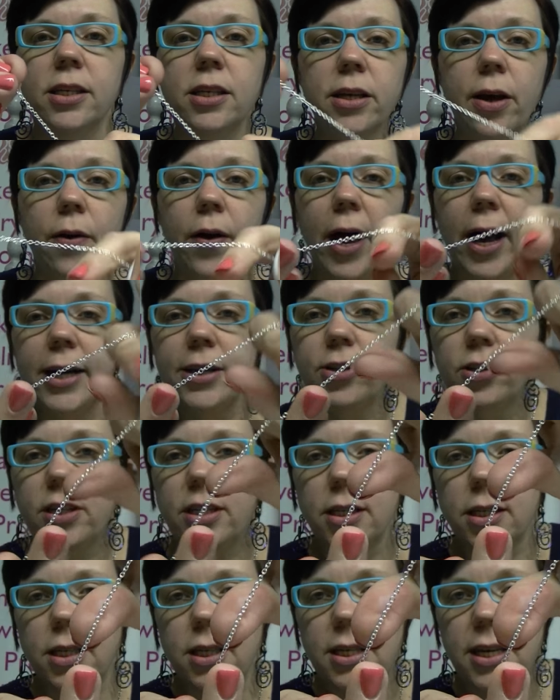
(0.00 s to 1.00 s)
So, as you
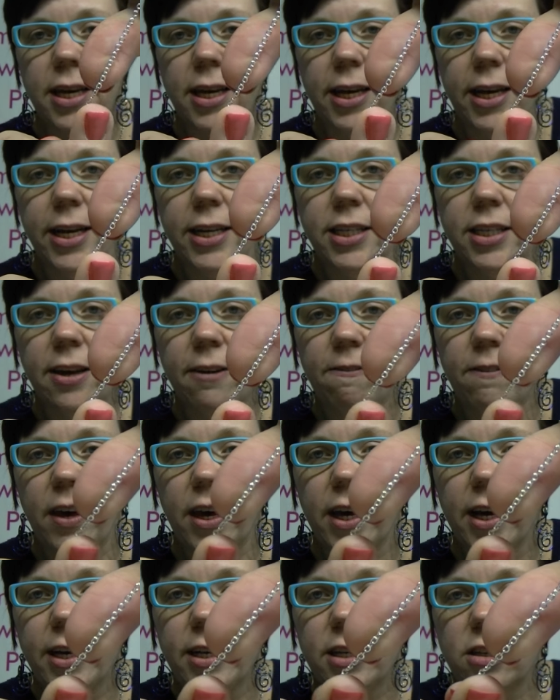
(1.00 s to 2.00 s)
can see, it's a
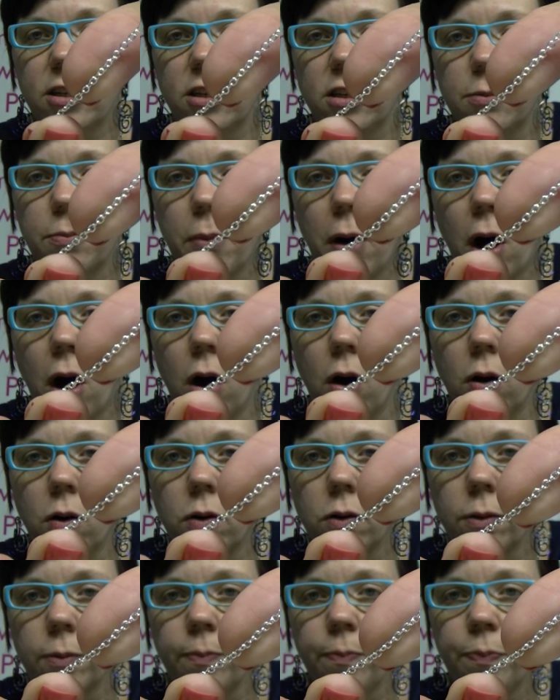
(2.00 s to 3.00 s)
very
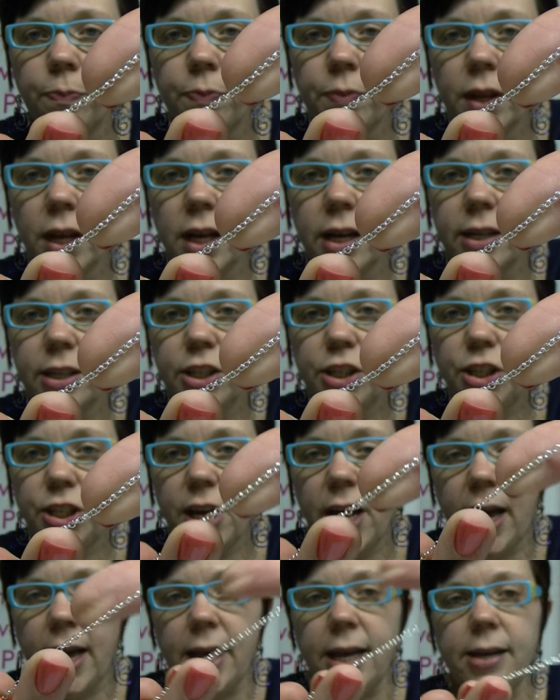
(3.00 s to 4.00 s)
small
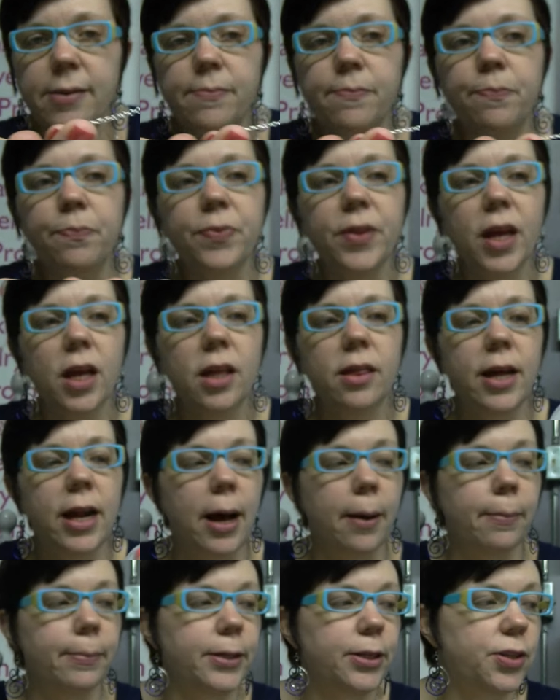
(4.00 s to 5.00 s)
chain that
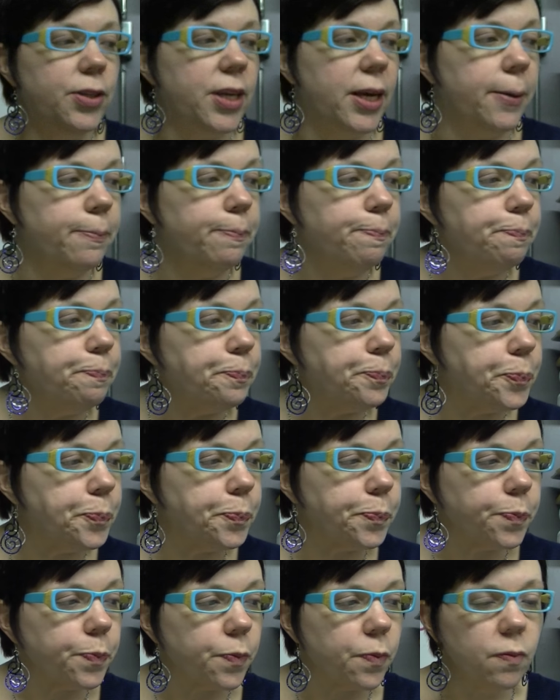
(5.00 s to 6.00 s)
I'm using.
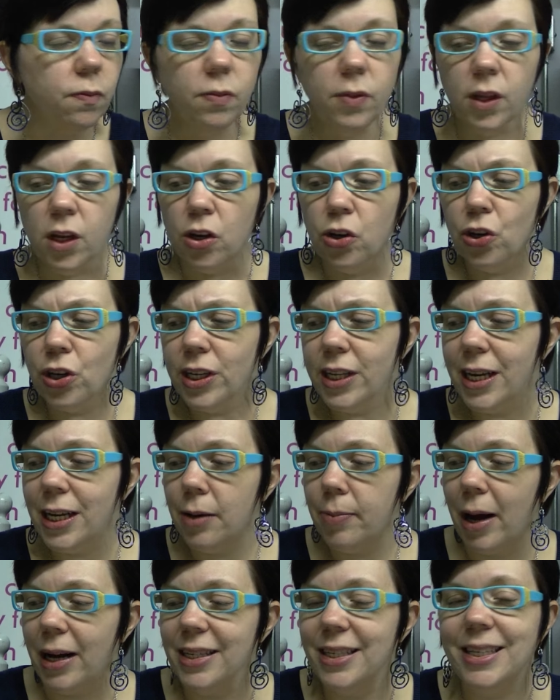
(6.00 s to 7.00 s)
You're going to need
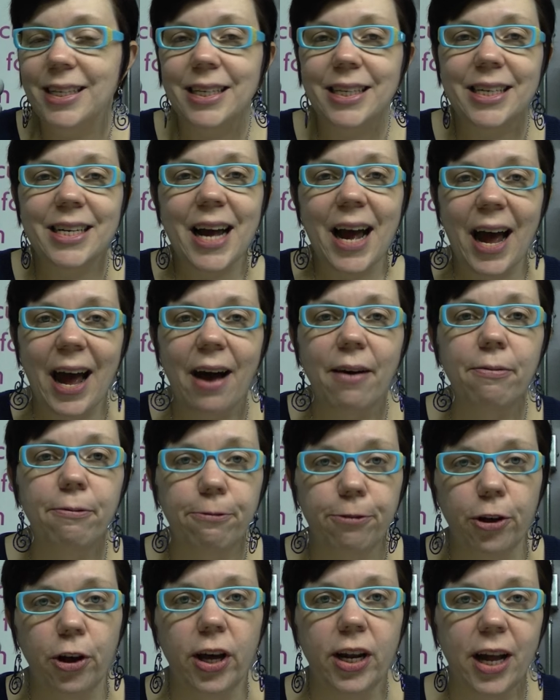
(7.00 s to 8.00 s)
about 6.5
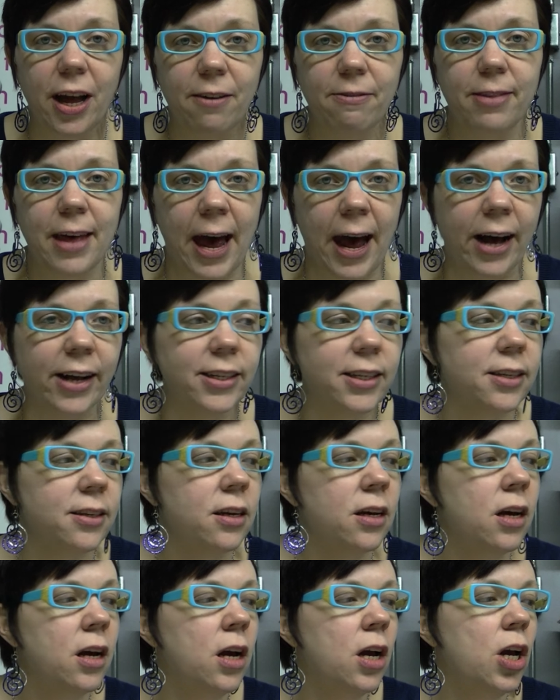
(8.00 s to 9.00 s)
foot of that.
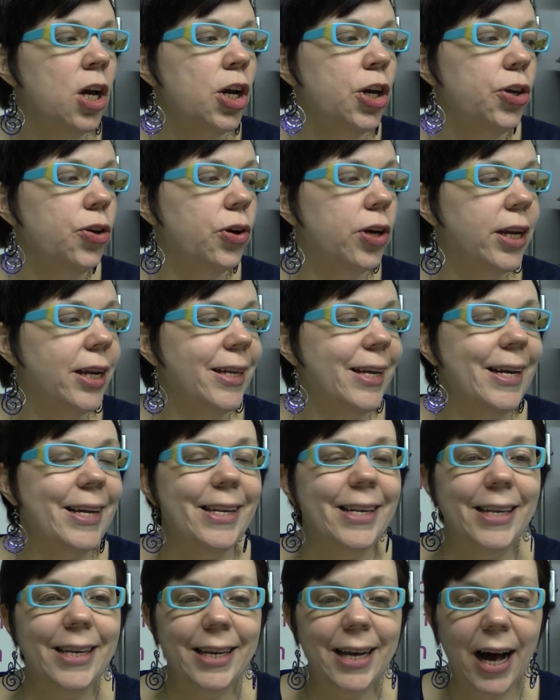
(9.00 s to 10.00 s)
You're going to
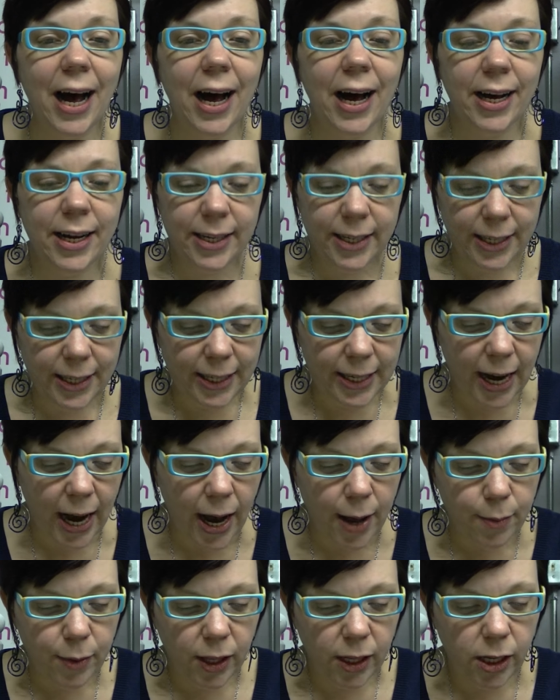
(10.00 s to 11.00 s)
need 9
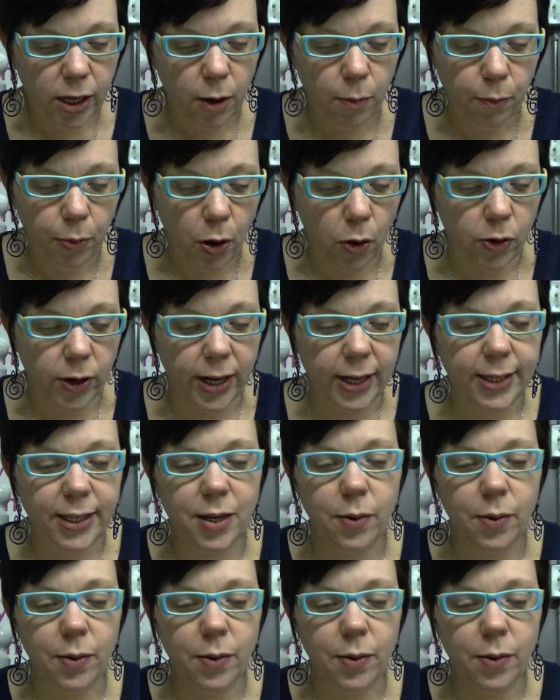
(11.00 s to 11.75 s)
diamond components.